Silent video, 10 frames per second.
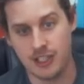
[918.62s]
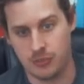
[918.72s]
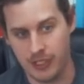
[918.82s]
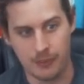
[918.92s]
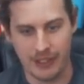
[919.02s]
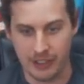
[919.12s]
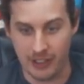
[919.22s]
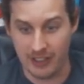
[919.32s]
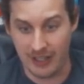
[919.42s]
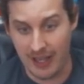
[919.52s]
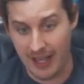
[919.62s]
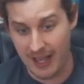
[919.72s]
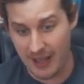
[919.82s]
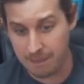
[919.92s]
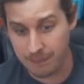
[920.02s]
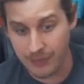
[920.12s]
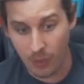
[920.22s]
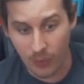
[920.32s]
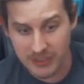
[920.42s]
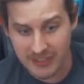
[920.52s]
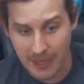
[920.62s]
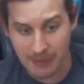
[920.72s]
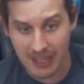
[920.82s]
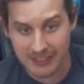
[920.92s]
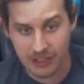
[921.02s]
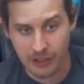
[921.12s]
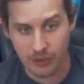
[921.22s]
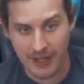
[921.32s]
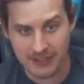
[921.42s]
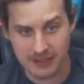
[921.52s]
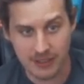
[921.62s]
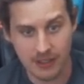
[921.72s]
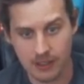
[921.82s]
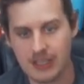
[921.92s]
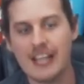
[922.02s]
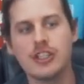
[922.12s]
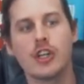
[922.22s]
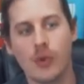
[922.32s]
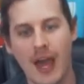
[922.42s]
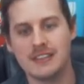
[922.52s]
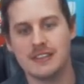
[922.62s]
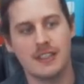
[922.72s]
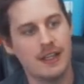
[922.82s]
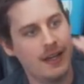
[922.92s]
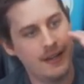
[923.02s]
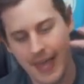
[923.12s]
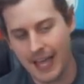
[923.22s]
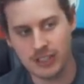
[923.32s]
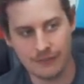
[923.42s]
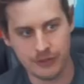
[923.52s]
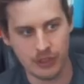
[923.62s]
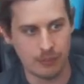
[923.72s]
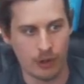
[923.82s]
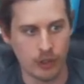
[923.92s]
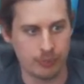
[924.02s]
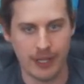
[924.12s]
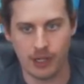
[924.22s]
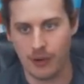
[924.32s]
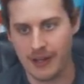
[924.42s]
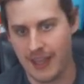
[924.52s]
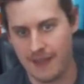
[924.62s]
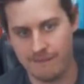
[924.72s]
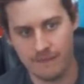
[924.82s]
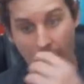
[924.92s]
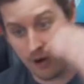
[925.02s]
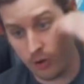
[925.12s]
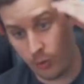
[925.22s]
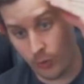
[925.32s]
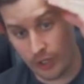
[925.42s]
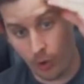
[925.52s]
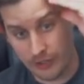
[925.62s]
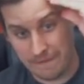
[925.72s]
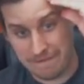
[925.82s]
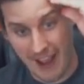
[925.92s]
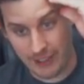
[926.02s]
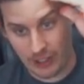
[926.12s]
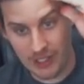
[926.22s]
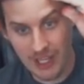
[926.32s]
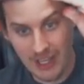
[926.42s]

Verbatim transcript: guy is really, really good. Um, what's his name? Class on Grace? Class on Grass. Hats off to you, bro. You played a great game. Wow. We're going to the final.